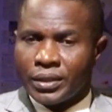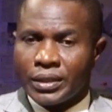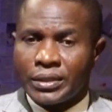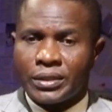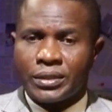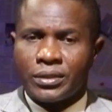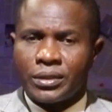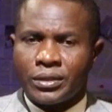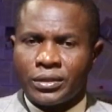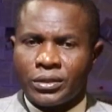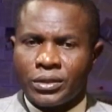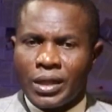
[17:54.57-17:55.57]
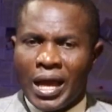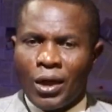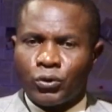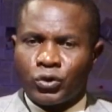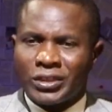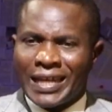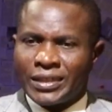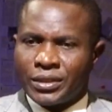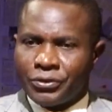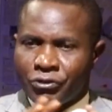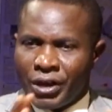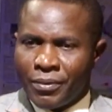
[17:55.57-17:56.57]
It's outside
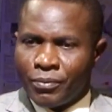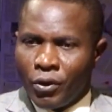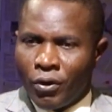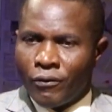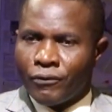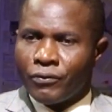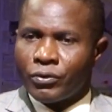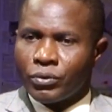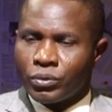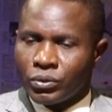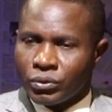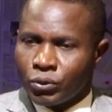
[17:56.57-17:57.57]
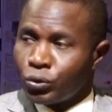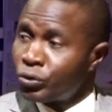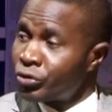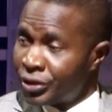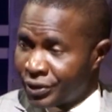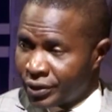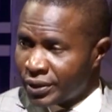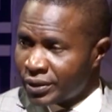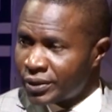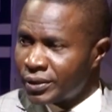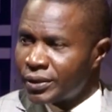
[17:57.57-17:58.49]
the realm of good reasoning.